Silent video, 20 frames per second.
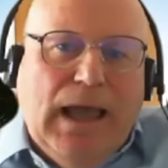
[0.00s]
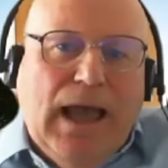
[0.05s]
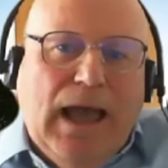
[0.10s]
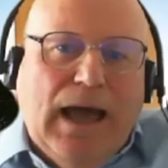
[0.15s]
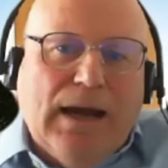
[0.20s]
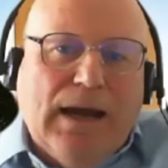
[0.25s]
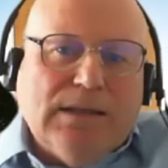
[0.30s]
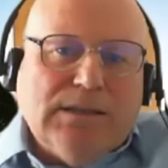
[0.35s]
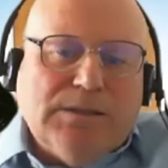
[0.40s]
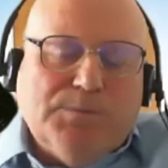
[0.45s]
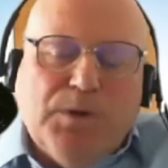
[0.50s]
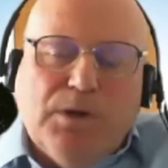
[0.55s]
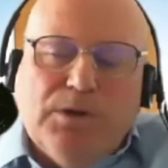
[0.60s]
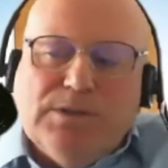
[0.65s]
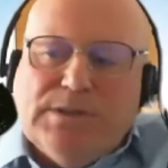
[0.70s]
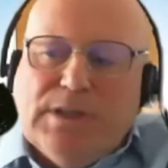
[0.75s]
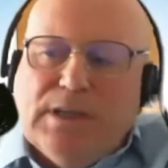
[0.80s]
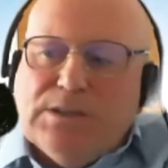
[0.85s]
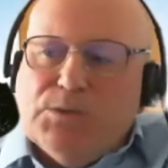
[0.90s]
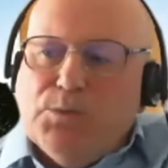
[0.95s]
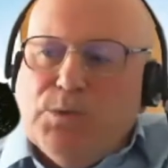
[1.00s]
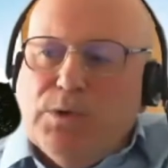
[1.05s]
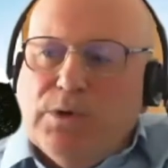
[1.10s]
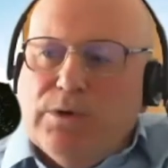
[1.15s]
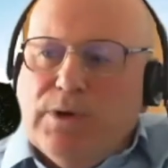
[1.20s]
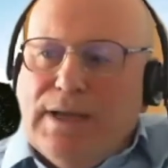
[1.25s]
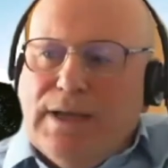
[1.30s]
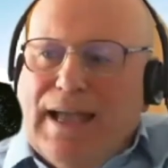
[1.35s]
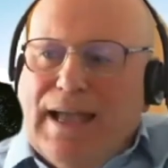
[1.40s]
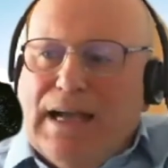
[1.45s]
And I suppose that's where
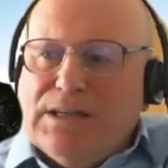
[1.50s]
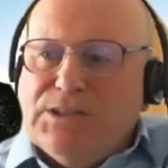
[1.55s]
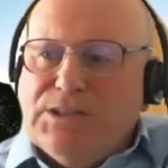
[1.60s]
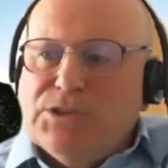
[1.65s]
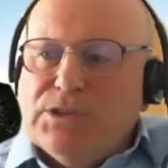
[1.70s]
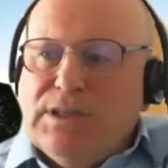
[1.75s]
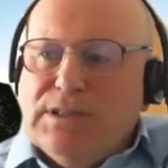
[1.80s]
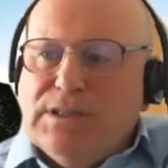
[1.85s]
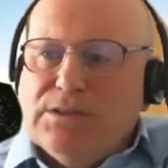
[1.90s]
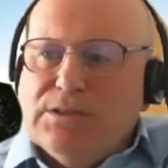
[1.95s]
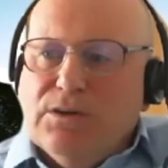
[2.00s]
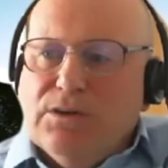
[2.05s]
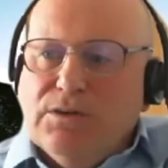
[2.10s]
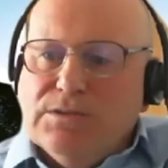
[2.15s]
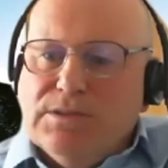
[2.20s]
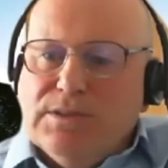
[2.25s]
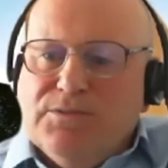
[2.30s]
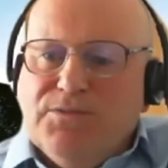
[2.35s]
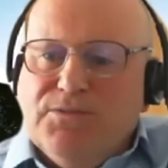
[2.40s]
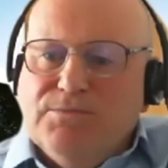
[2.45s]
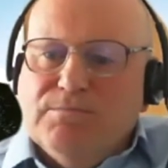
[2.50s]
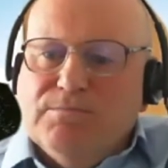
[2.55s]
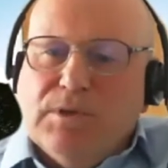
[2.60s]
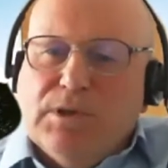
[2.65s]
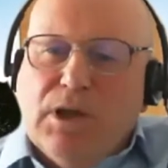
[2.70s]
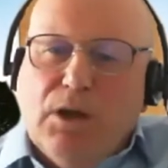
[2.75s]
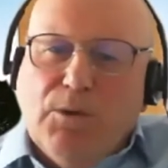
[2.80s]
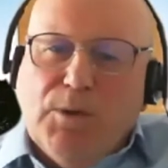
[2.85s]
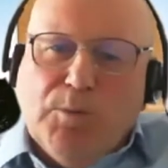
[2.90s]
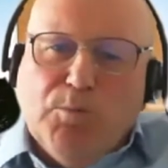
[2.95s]
I actually started
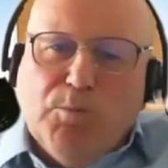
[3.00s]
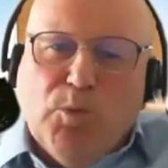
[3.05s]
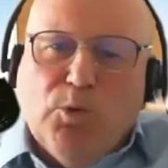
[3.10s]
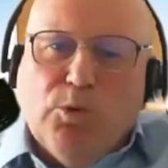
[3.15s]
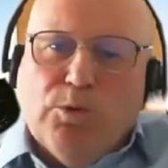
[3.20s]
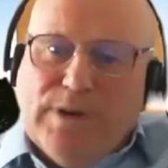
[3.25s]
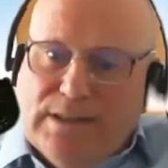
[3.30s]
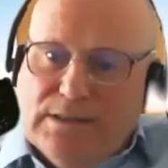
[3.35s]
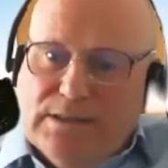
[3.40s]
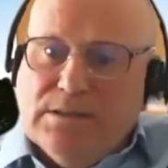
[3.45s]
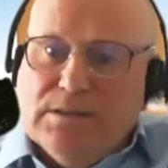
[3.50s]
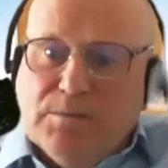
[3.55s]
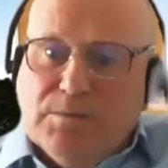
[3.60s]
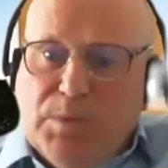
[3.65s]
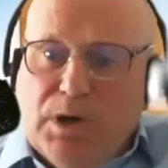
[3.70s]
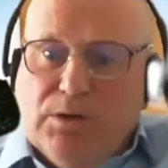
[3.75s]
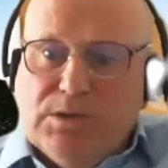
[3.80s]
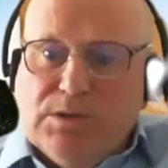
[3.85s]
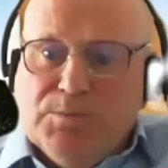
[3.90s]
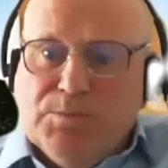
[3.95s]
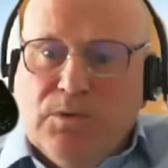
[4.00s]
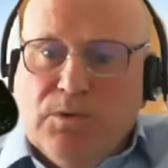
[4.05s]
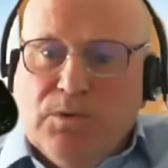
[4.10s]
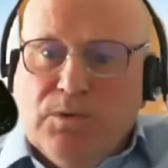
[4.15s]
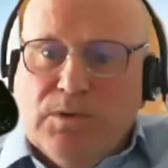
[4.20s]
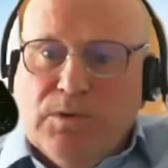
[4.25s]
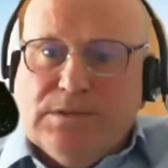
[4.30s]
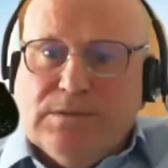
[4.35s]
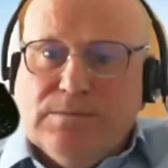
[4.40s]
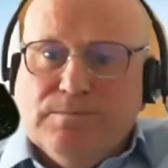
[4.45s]
going more into the
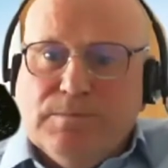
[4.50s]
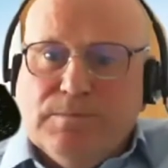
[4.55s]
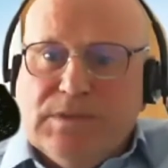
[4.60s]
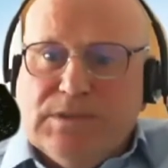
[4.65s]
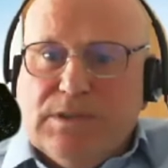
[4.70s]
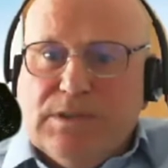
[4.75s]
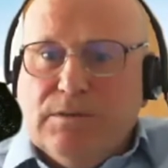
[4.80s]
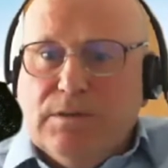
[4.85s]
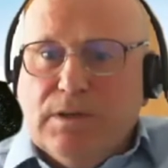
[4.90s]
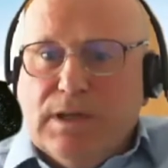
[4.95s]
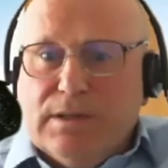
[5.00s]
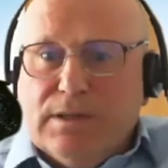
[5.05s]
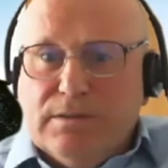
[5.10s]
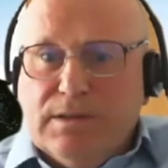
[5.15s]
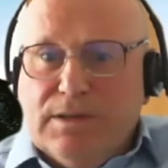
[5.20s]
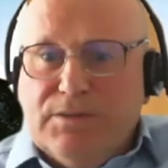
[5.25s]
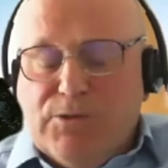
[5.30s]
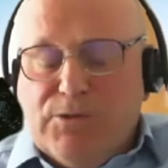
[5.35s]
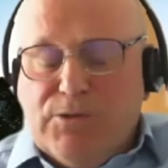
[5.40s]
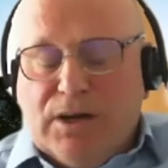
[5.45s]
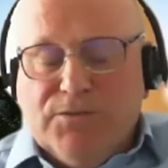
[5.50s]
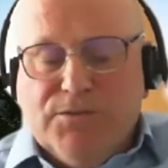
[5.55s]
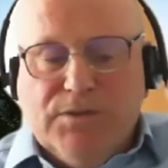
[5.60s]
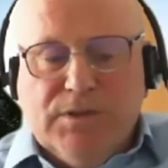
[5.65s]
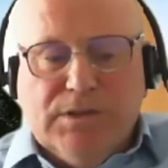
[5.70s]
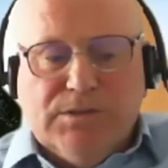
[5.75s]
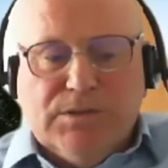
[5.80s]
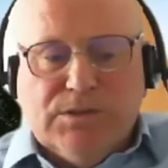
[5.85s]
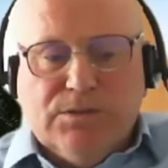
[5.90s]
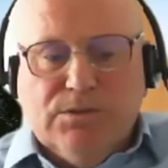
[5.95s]
post-Marxism, so like the
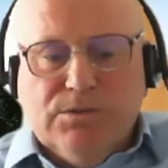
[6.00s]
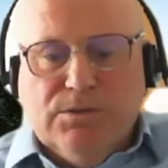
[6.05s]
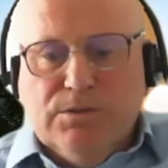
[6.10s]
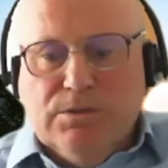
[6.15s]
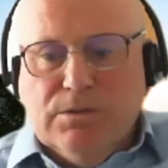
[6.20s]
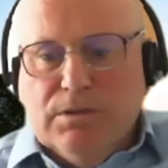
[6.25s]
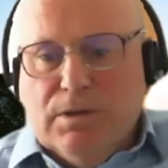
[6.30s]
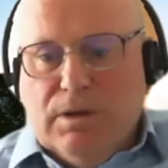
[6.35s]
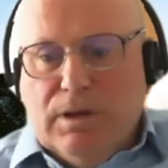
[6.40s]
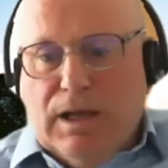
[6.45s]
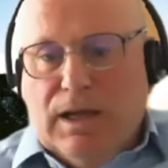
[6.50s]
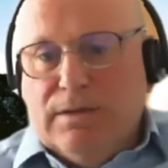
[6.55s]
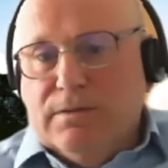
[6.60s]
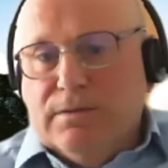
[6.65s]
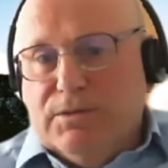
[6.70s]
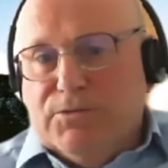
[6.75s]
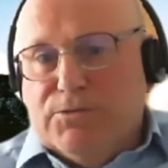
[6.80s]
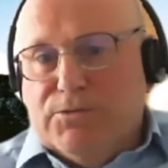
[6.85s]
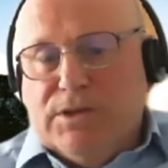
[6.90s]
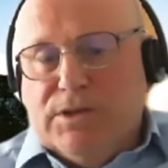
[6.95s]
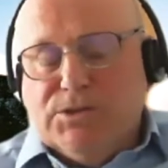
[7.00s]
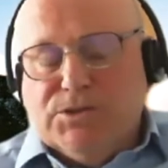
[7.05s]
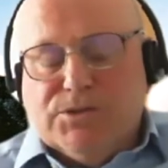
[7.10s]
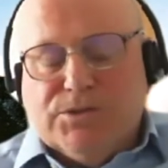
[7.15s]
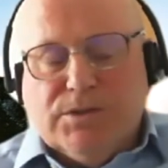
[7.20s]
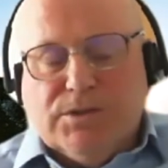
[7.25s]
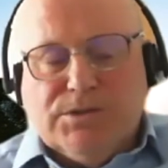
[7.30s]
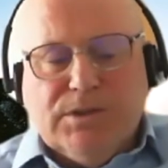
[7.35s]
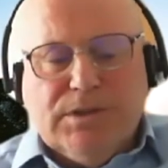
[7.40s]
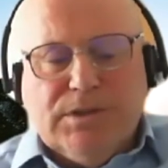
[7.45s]
Frankfurt School and the French
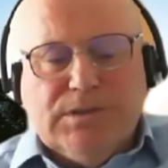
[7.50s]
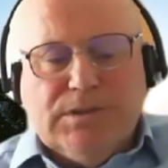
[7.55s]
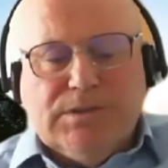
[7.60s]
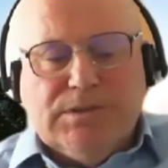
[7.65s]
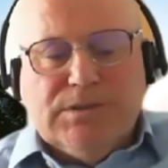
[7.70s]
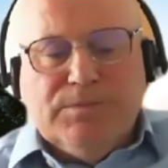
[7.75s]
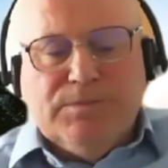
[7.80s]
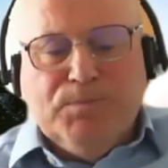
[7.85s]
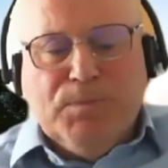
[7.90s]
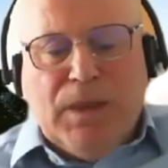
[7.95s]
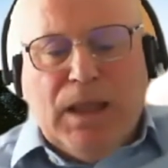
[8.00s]
structuralists.